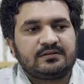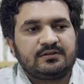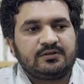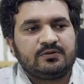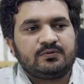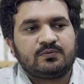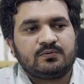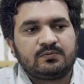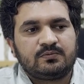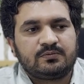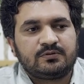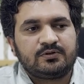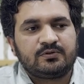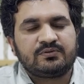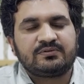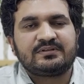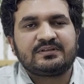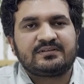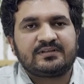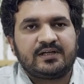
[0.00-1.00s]
you
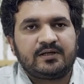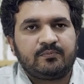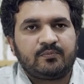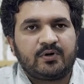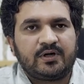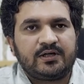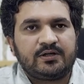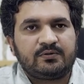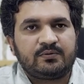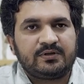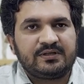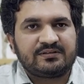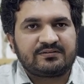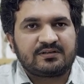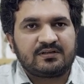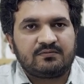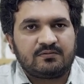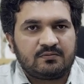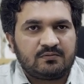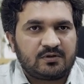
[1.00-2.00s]
use this endpoint to
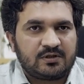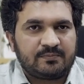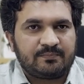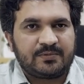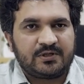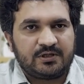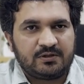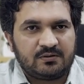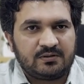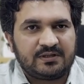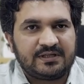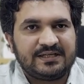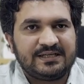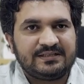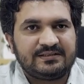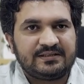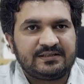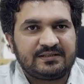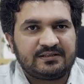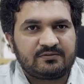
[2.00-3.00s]
discover what particular
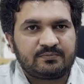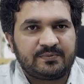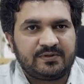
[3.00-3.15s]
agent is